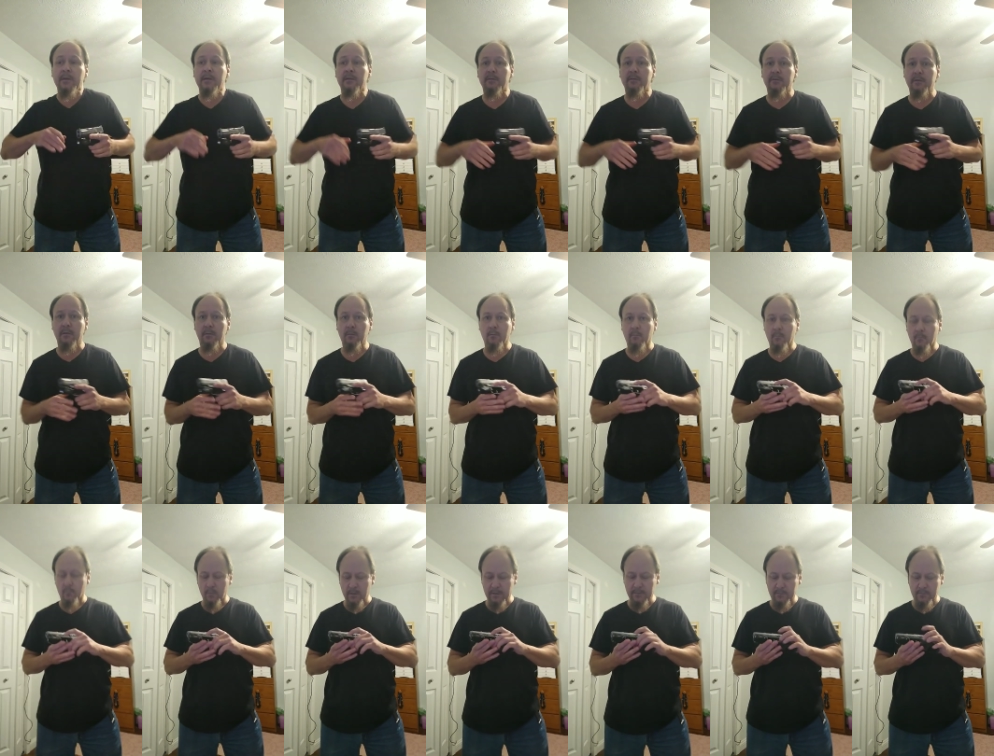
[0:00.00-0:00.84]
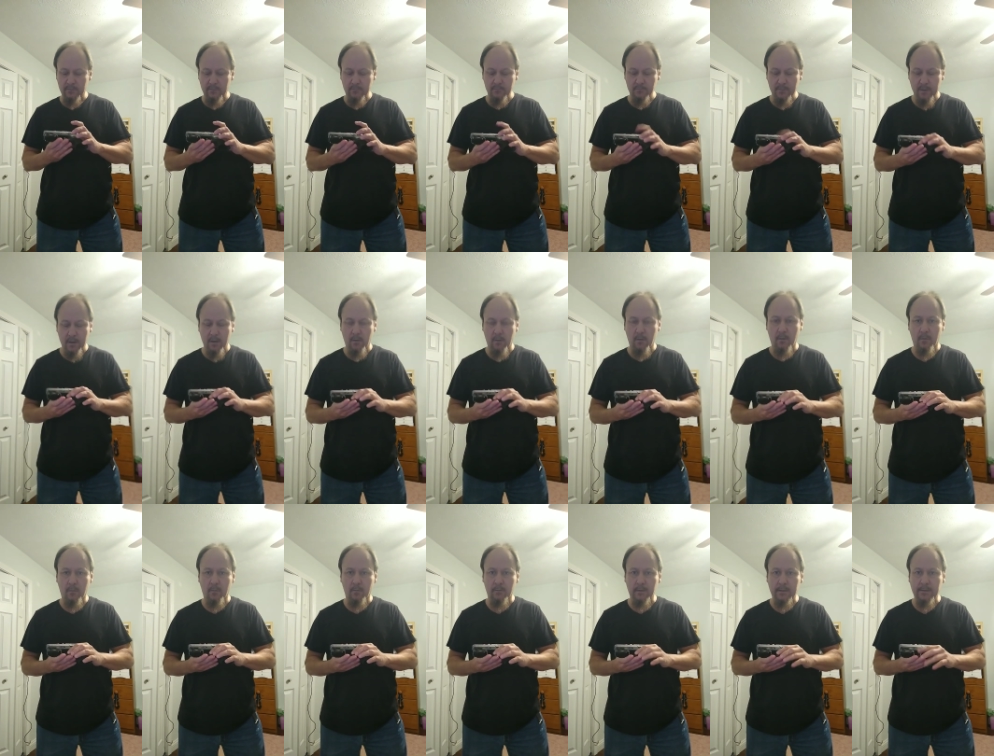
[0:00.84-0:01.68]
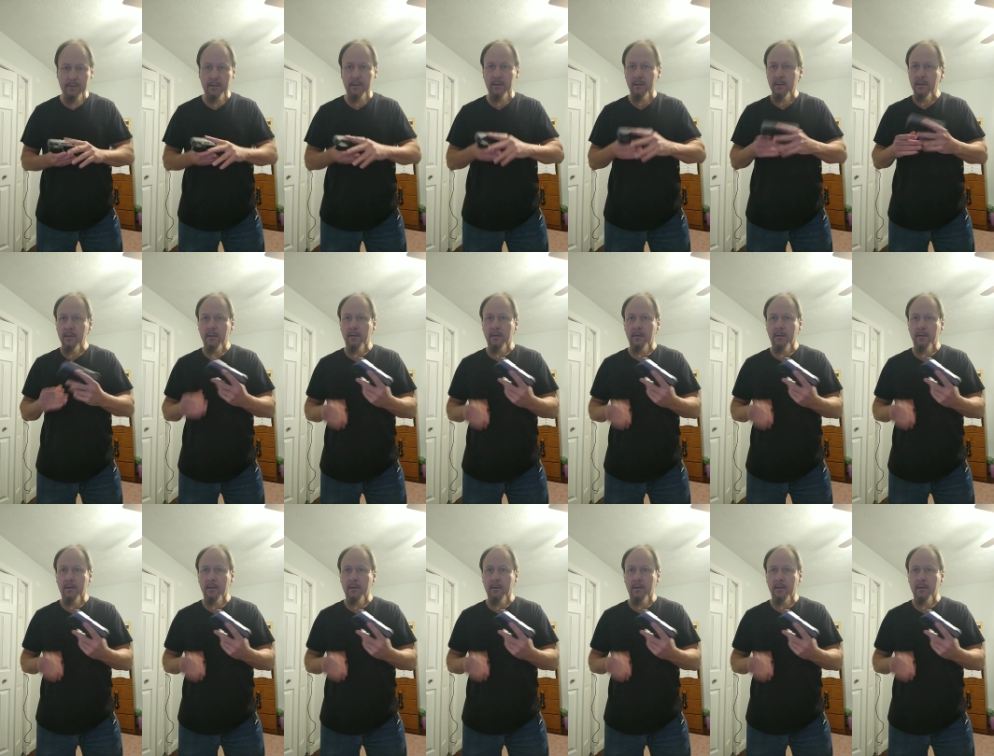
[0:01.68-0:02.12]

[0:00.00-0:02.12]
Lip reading: So once you know, like